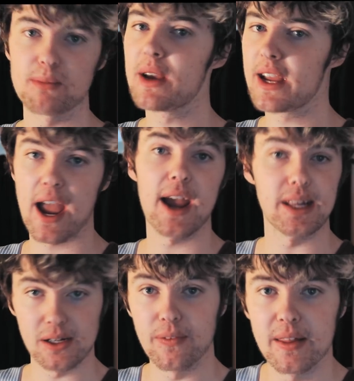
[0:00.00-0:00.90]
me
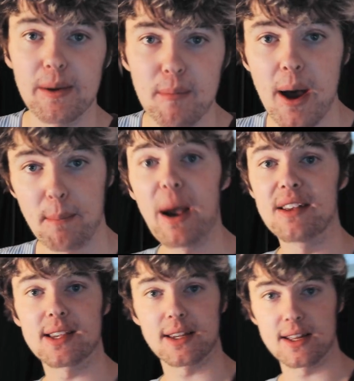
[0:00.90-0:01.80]
hating on them,
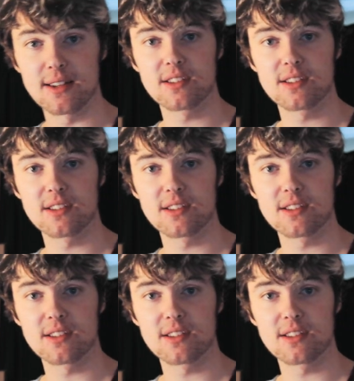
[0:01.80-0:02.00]
basically.